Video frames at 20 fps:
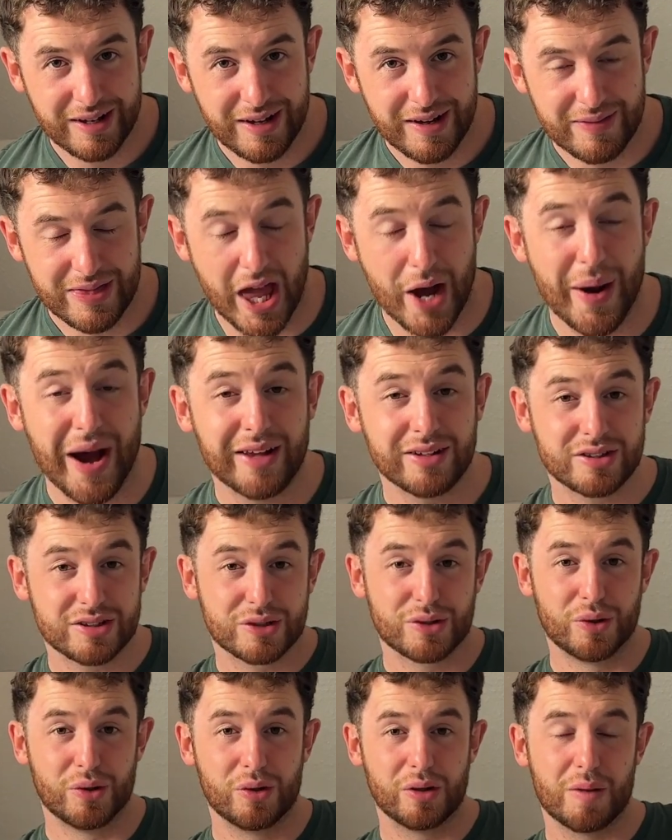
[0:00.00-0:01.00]
Now at
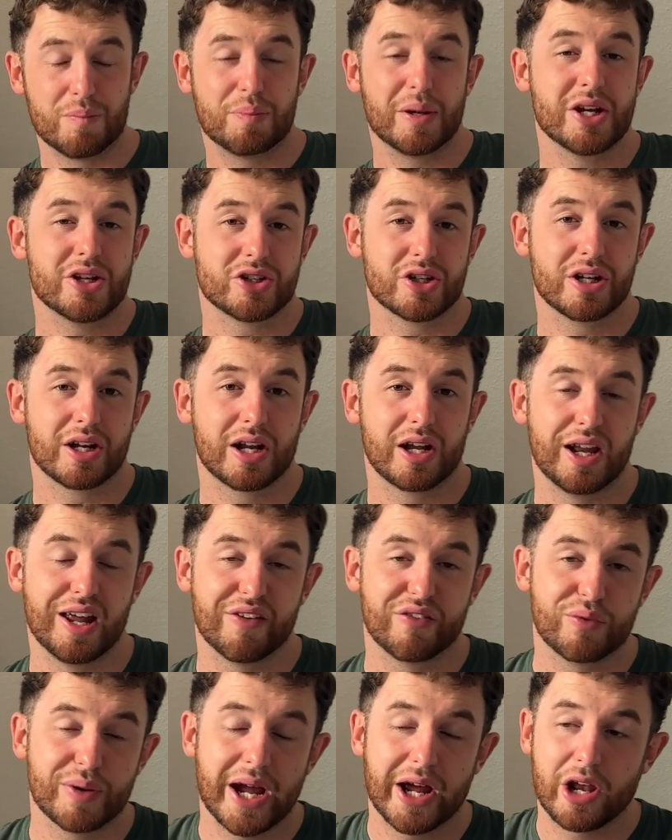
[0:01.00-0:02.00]
school at Beach and
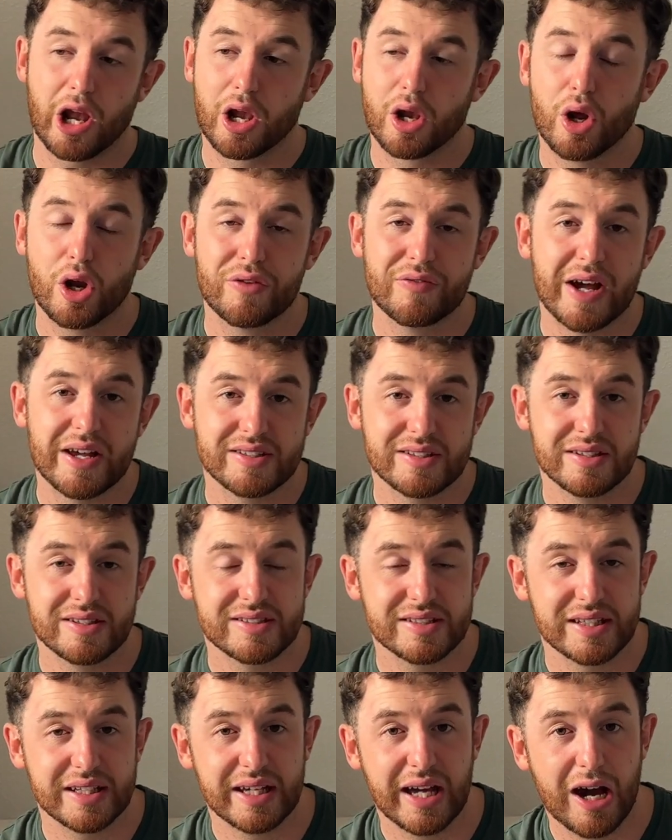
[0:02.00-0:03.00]
Cliff, we had a lot of
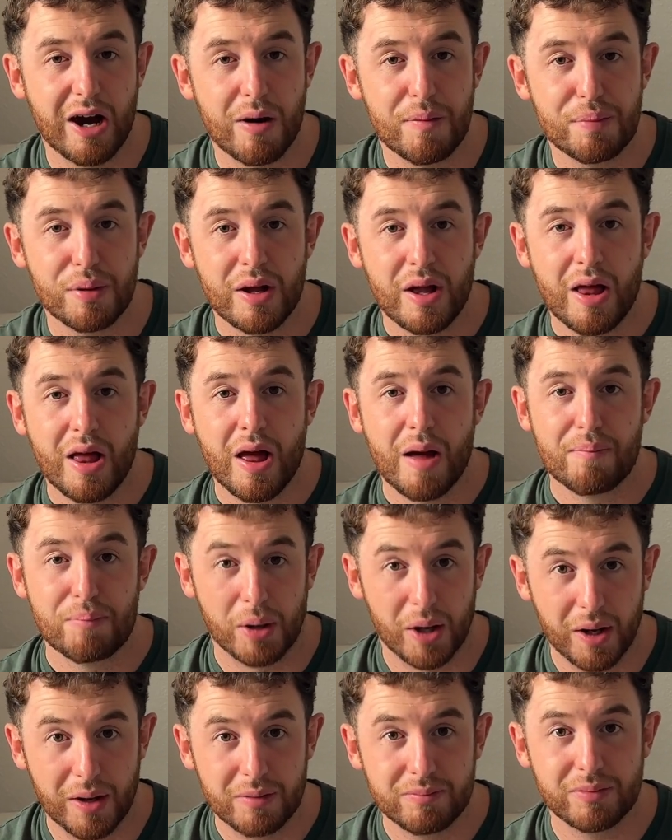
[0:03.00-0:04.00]
S&C help,
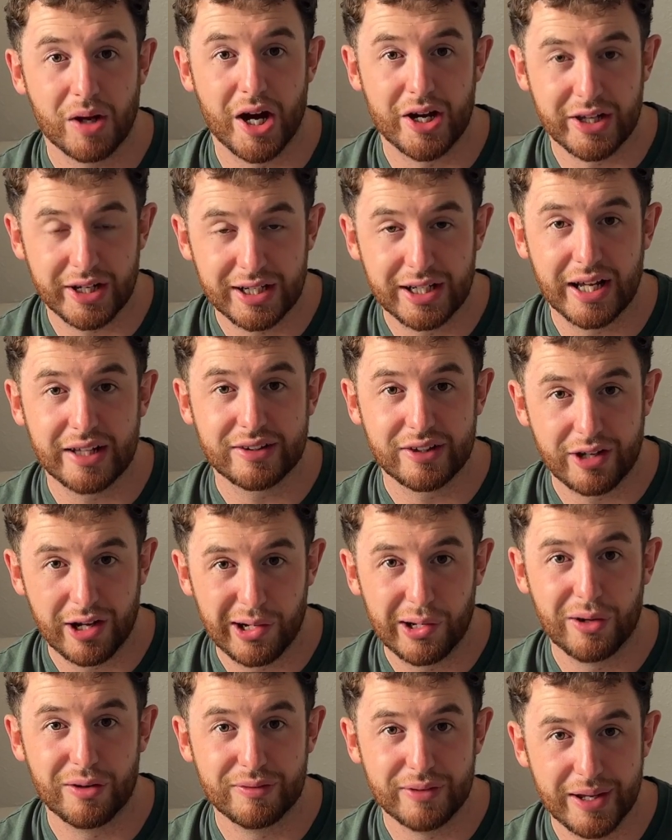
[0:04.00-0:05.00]
but I neglected a
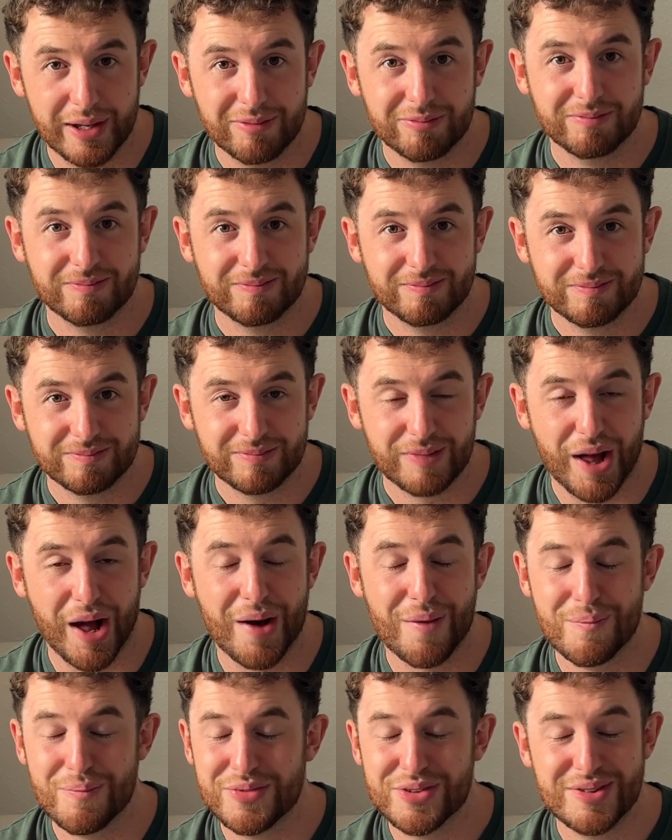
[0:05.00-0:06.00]
lot of it.
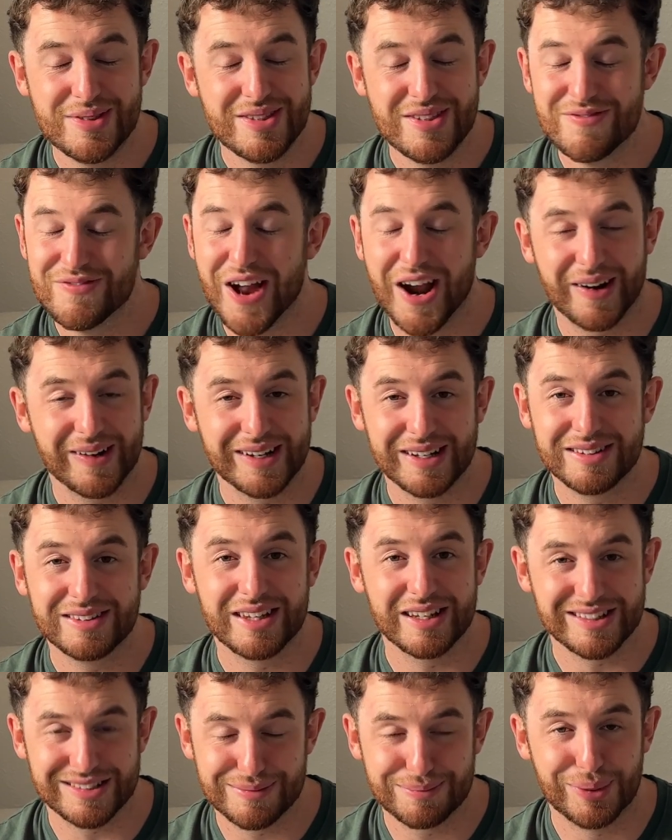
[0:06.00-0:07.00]
I'm very
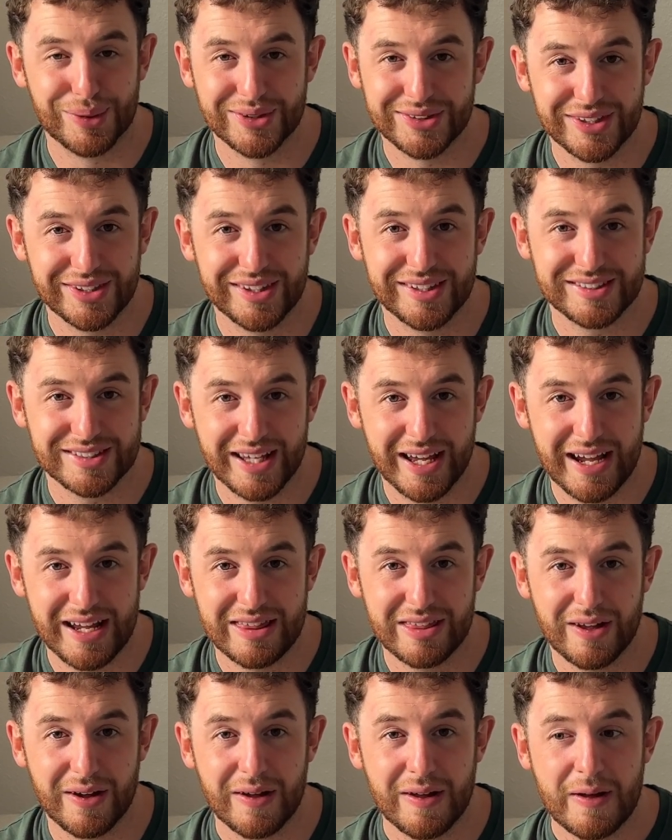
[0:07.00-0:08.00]
disappointed to say
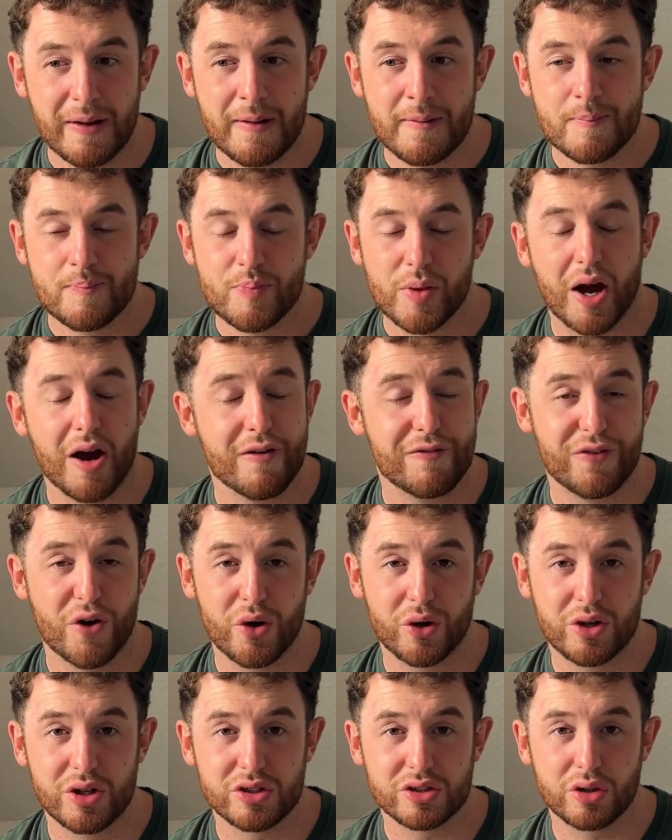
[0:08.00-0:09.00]
that I
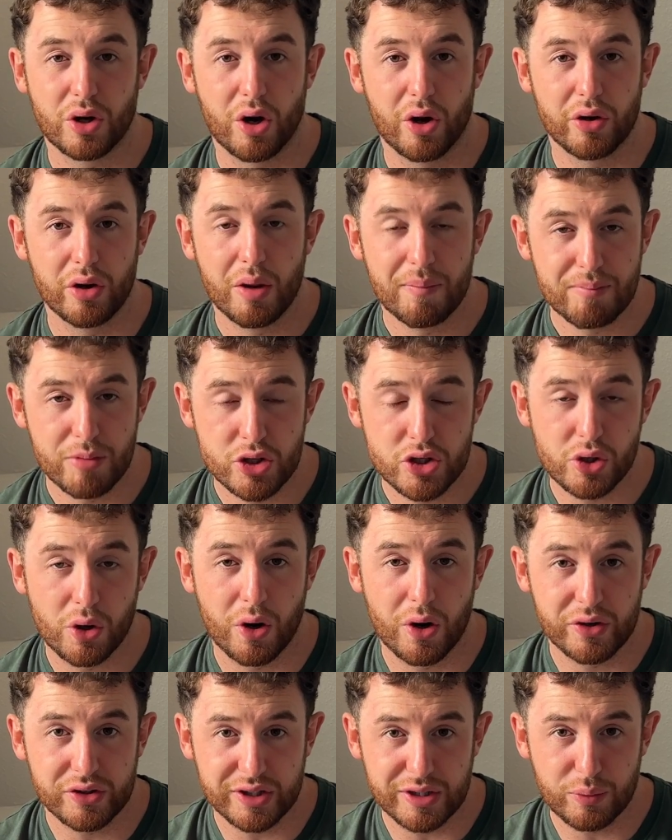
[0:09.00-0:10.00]
focused on
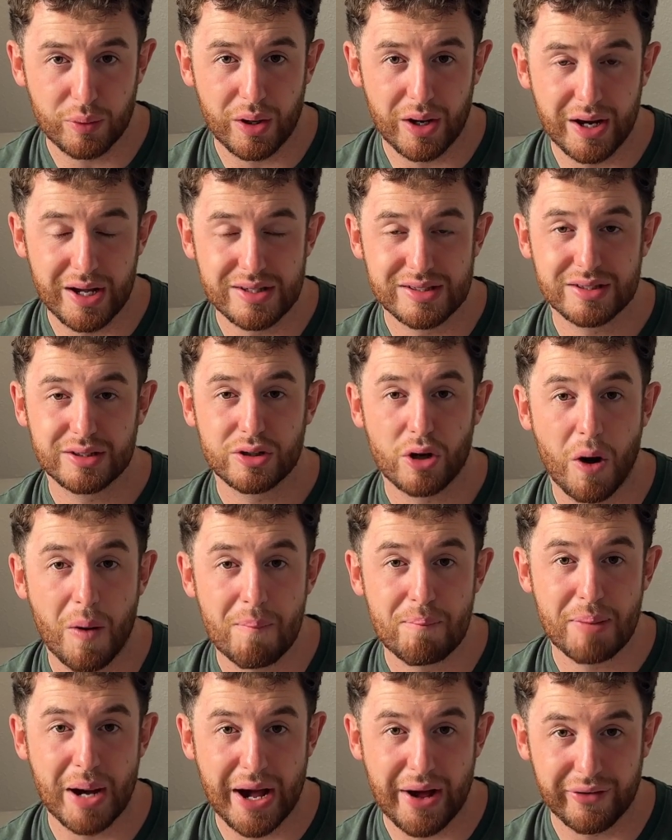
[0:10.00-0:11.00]
majority-wise
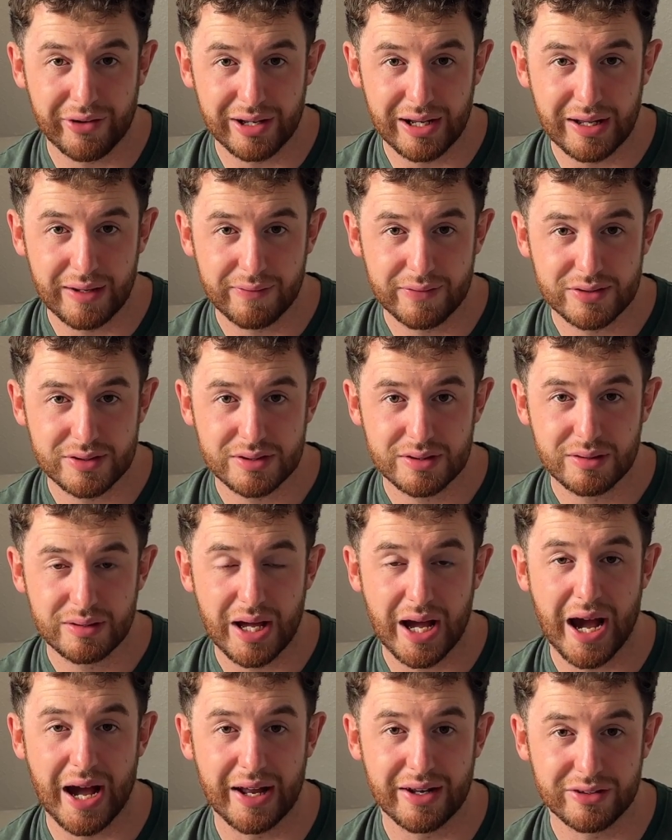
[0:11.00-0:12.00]
compound lifts
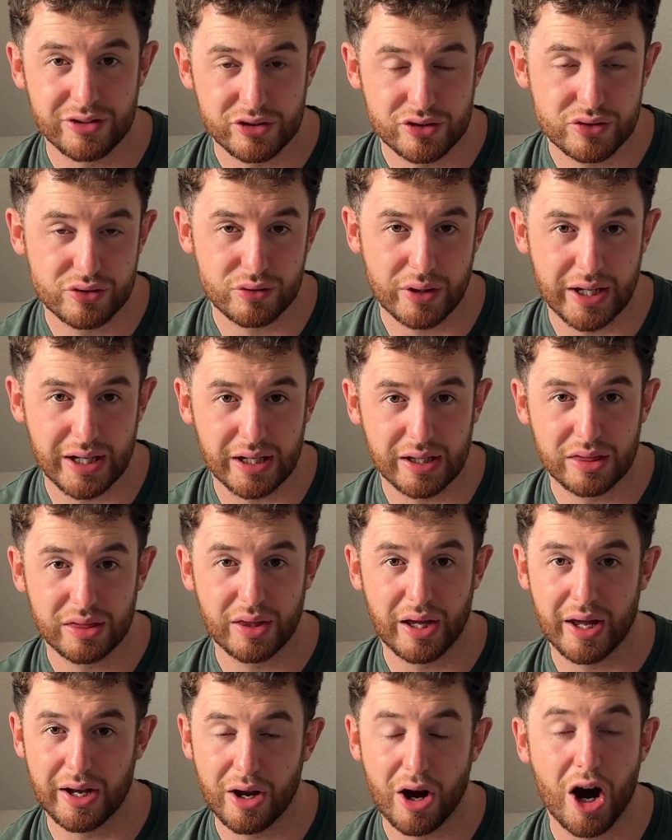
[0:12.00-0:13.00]
and strength
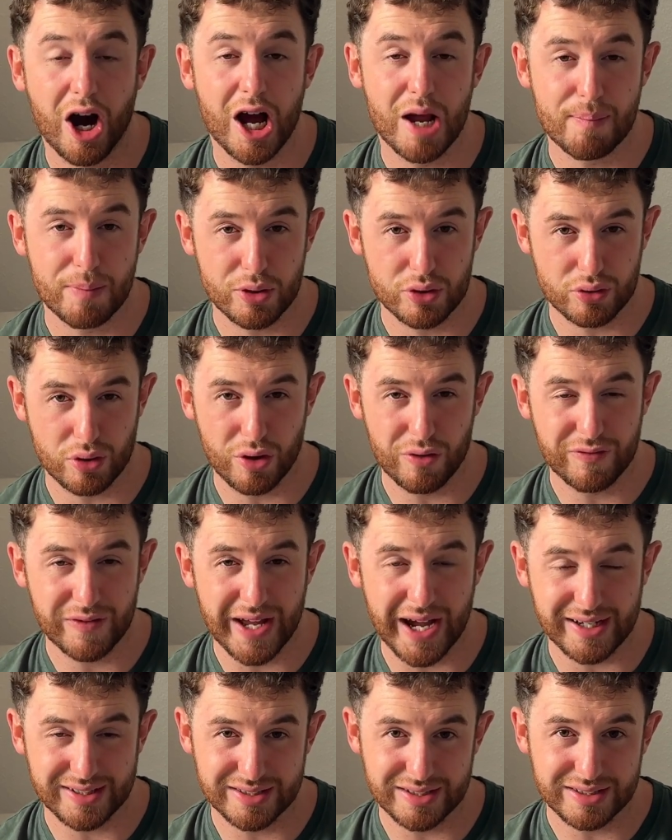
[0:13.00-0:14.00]
and hypertrophy
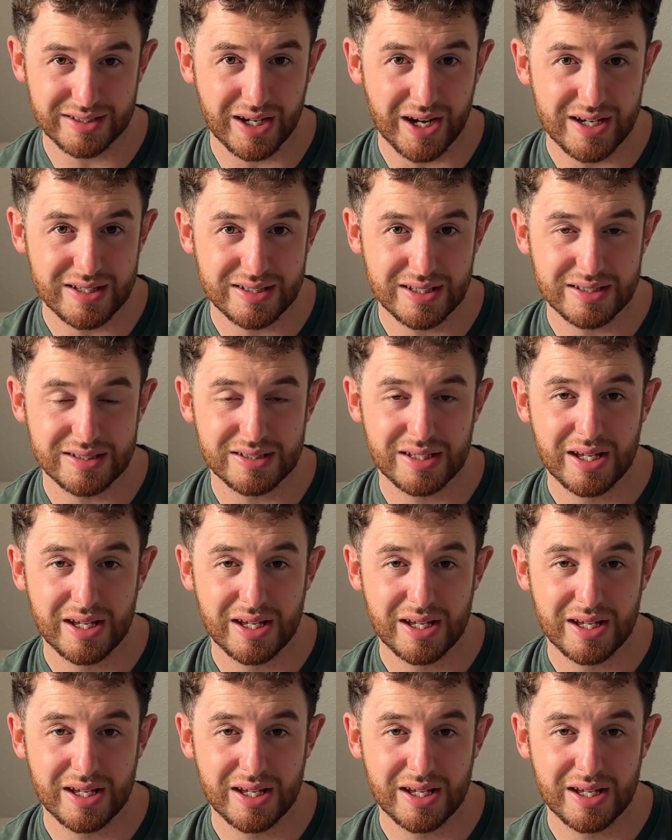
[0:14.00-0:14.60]
exercises.